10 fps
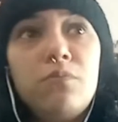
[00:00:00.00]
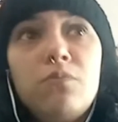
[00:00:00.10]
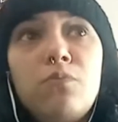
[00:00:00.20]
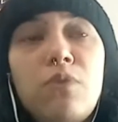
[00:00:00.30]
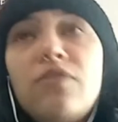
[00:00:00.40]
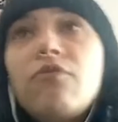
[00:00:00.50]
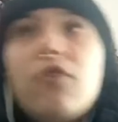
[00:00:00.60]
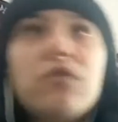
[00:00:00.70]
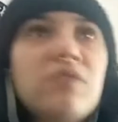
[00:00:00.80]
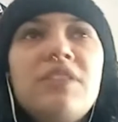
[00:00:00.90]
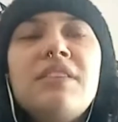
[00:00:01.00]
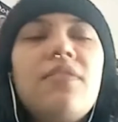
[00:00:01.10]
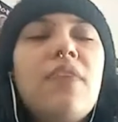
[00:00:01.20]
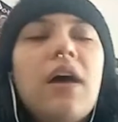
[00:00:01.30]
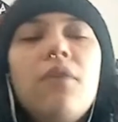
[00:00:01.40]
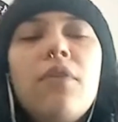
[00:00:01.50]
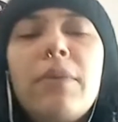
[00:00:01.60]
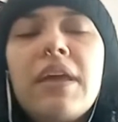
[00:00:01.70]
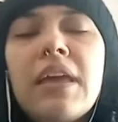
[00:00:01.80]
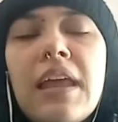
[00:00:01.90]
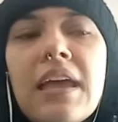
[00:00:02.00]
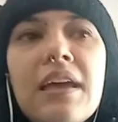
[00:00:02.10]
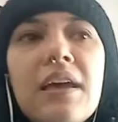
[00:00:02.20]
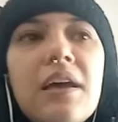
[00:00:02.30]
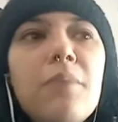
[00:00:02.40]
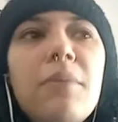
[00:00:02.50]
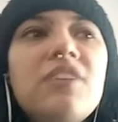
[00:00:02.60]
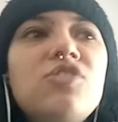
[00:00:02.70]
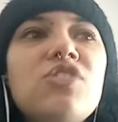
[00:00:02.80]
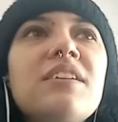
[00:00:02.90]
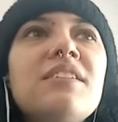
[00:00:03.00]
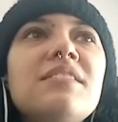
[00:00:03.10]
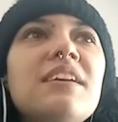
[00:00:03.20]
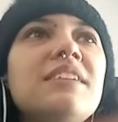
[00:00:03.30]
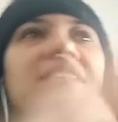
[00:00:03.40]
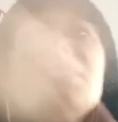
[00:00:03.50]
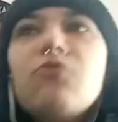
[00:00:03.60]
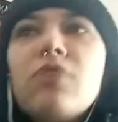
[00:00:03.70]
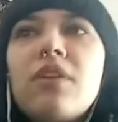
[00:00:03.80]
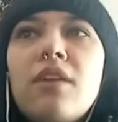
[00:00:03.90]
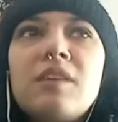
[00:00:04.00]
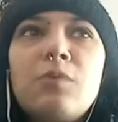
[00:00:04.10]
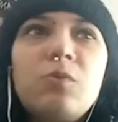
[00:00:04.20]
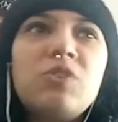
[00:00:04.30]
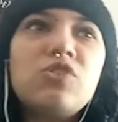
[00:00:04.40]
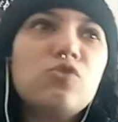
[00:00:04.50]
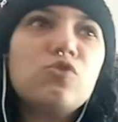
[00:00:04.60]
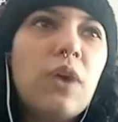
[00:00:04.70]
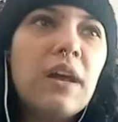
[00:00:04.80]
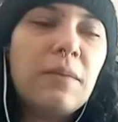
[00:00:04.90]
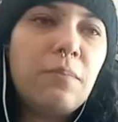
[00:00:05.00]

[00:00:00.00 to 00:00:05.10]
with Nervosa we did that on the beginning, but it's just because it's a different concept. We just want to